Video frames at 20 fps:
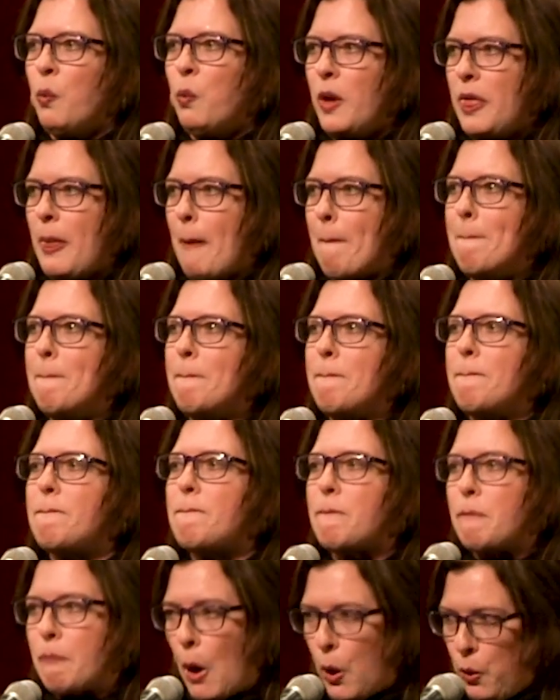with a
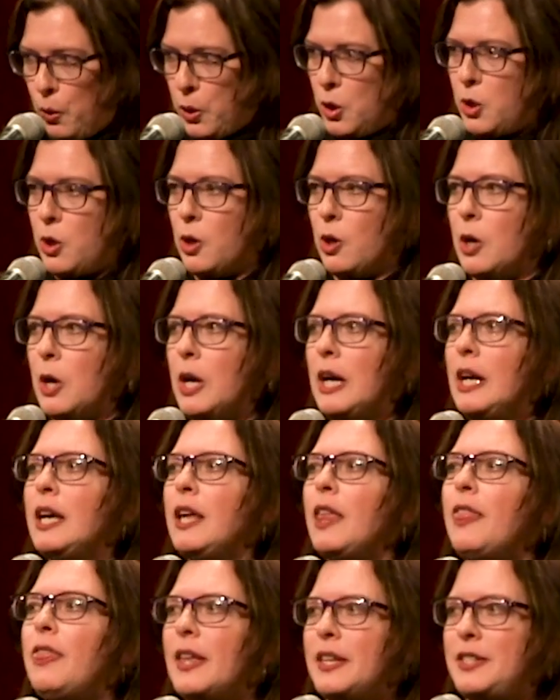boner
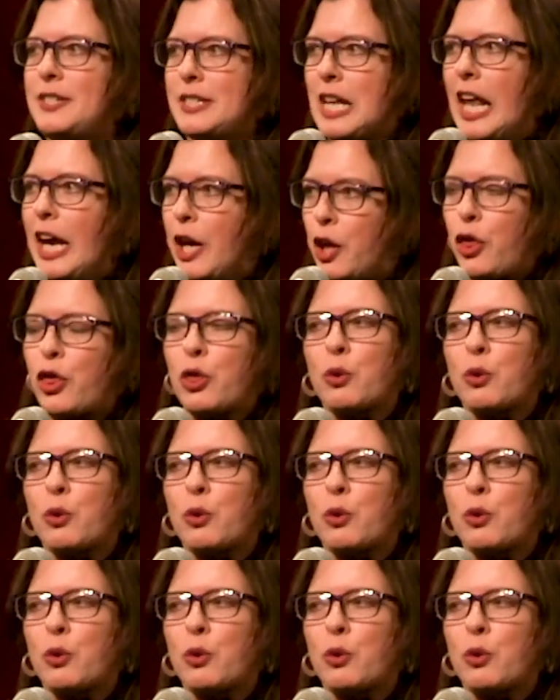that's like